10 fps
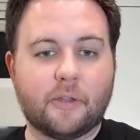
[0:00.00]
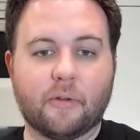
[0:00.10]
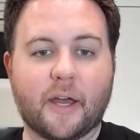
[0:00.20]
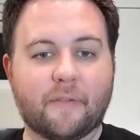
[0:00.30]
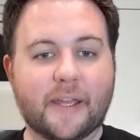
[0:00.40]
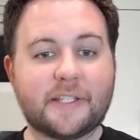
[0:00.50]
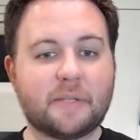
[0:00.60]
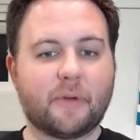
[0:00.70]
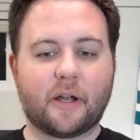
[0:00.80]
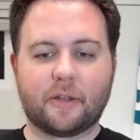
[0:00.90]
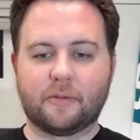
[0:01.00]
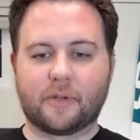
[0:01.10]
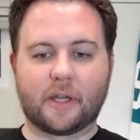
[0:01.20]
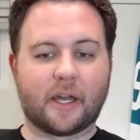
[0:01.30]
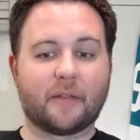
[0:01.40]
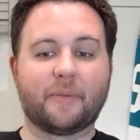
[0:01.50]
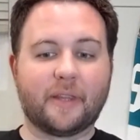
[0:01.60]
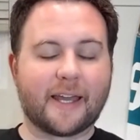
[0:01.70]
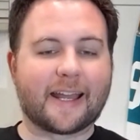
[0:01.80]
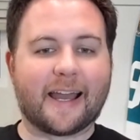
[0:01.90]
You know, have Eyssimont who can kind of
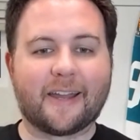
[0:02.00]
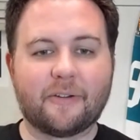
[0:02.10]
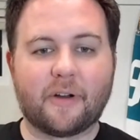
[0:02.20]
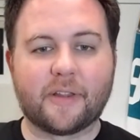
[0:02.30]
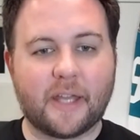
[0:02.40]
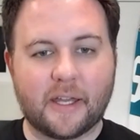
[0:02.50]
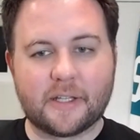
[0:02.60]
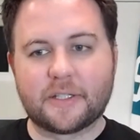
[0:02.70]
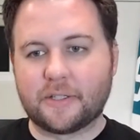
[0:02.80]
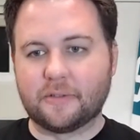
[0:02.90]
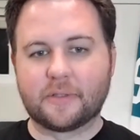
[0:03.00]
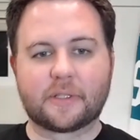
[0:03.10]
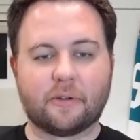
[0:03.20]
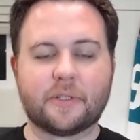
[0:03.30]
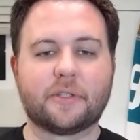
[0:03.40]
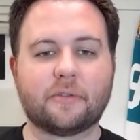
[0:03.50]
be that guy on the edge who's going